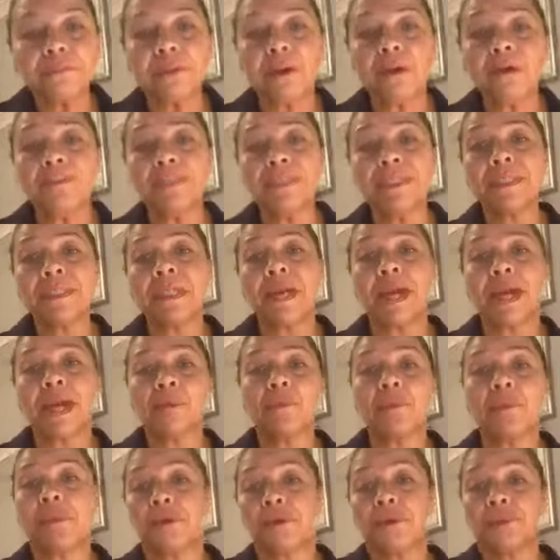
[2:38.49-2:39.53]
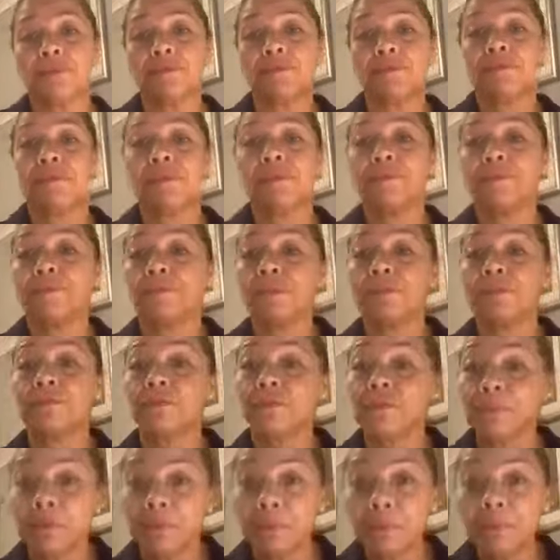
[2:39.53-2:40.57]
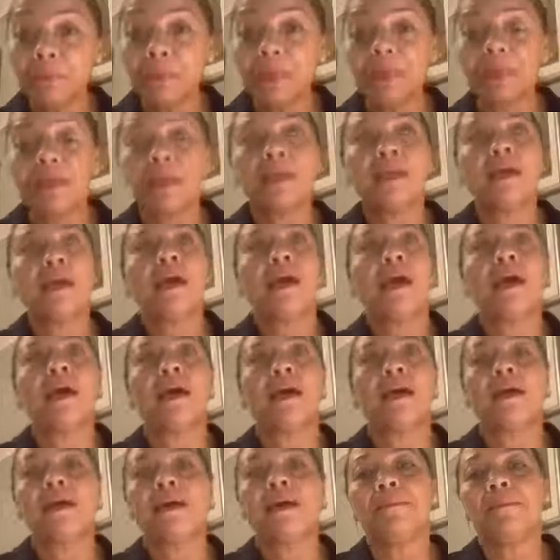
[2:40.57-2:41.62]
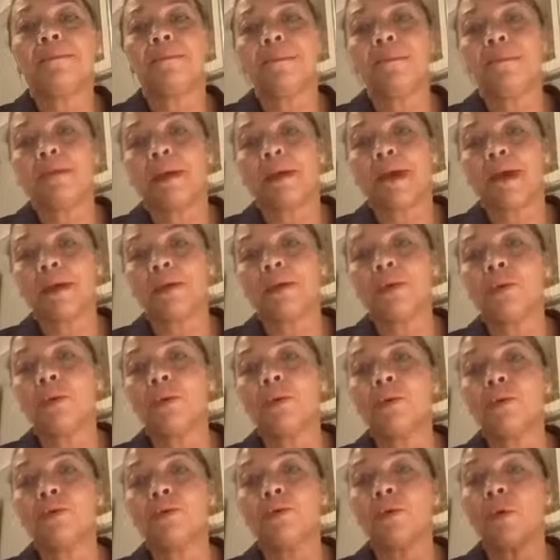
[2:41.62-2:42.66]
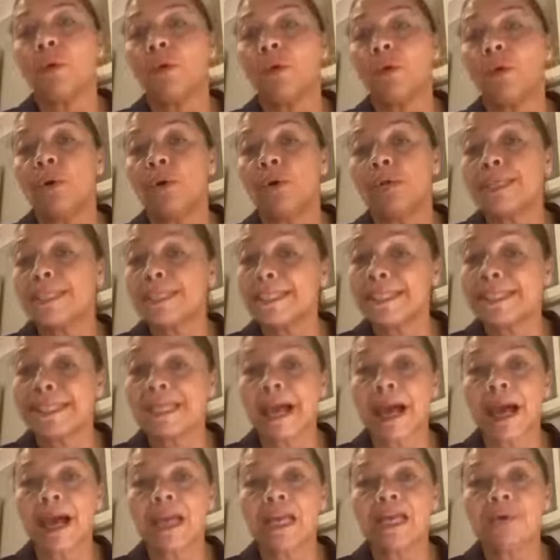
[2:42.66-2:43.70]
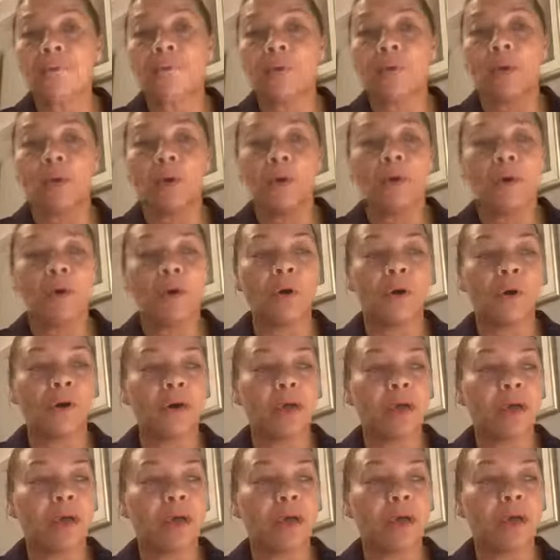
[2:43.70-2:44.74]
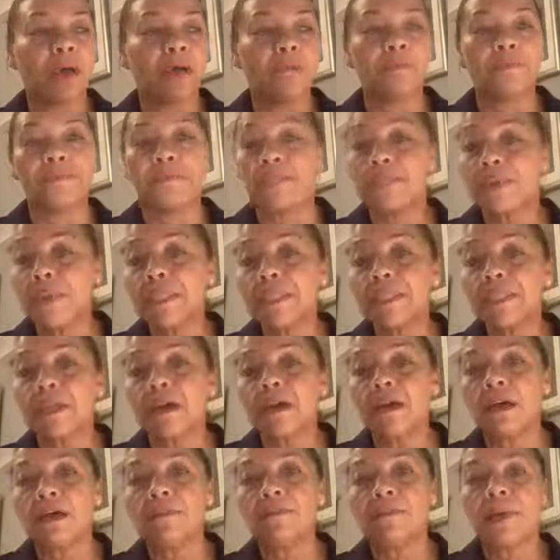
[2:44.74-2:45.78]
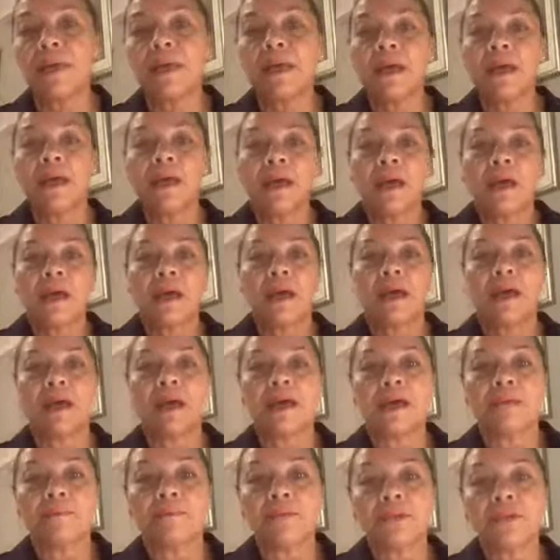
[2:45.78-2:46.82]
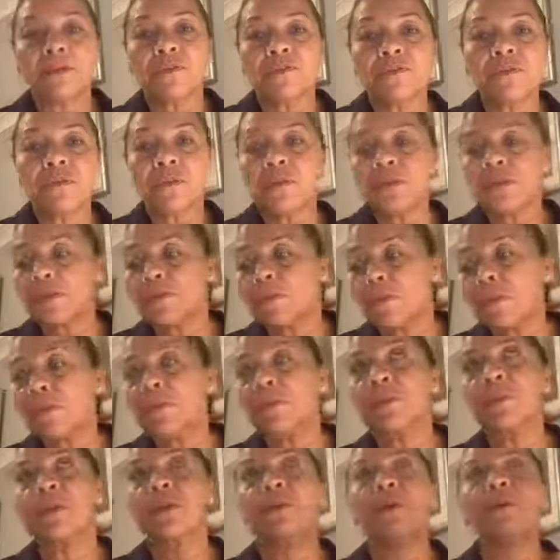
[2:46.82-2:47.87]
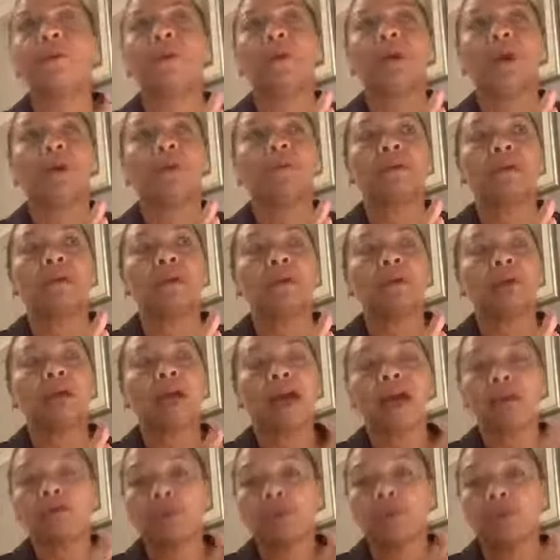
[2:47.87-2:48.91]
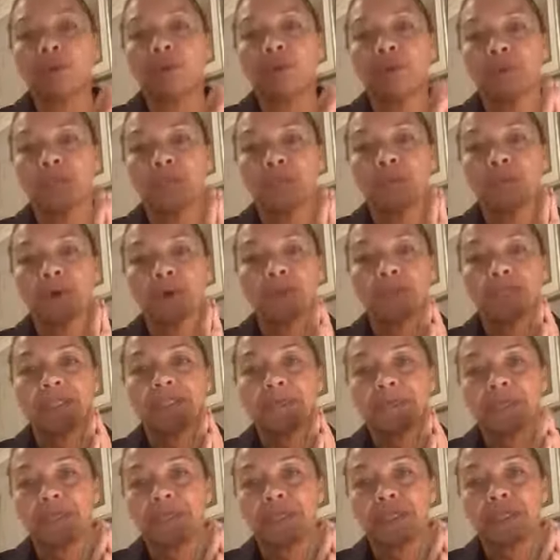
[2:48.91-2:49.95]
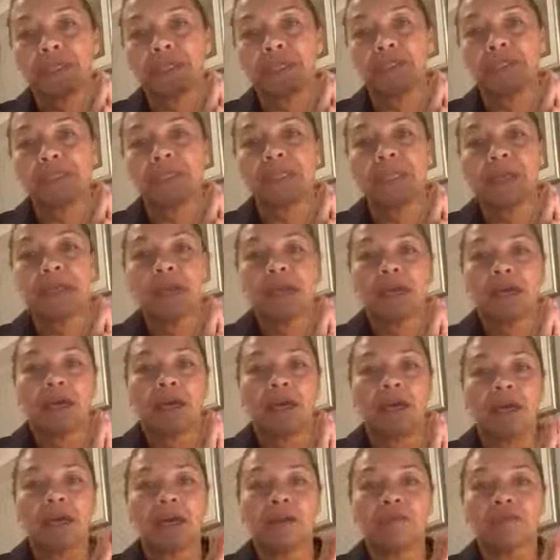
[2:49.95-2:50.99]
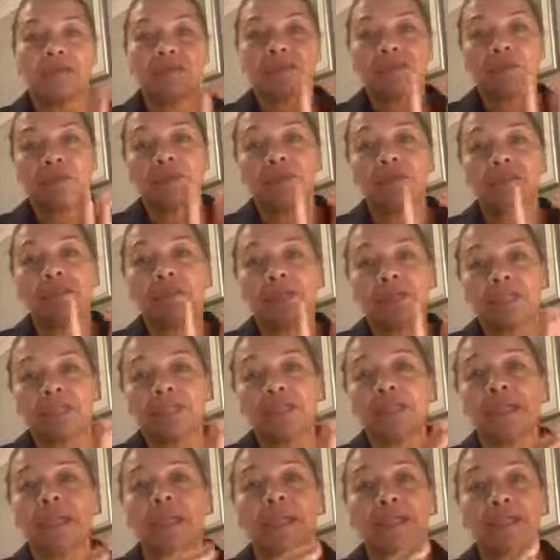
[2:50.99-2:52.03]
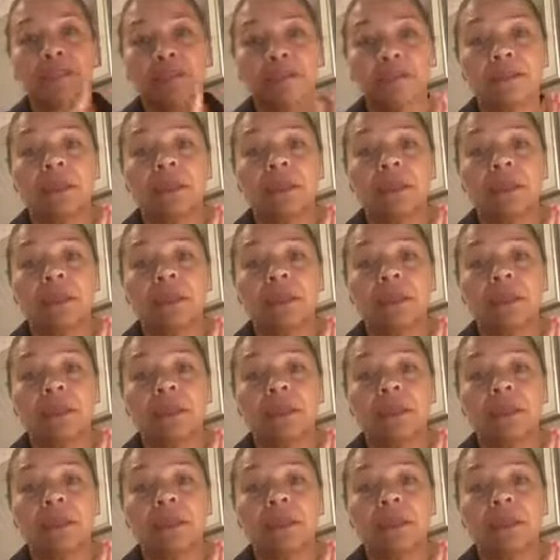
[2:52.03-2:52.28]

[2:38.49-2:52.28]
obviously I work through Zoom calls or Skype or FaceTime. So for all those people that are having all these worries and fears, fearfulness, anxiety,